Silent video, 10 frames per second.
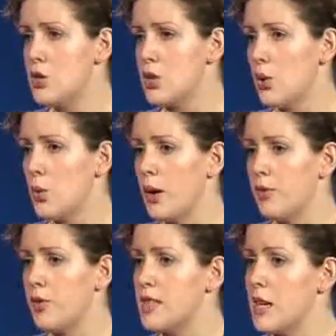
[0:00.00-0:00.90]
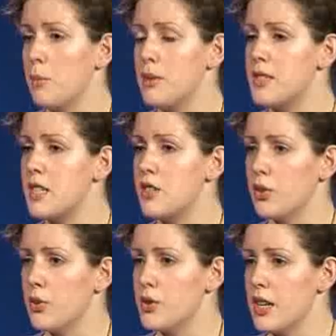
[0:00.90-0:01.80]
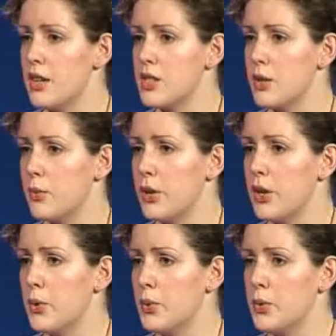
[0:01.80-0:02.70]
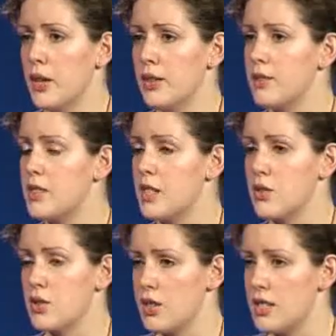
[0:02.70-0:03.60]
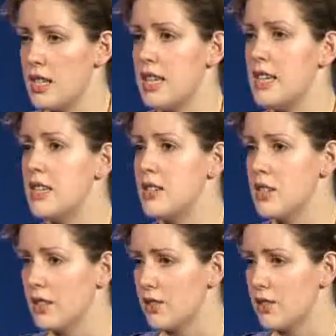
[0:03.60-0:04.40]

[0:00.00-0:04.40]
So, for example, Sedo goes out and we own Sedo.de,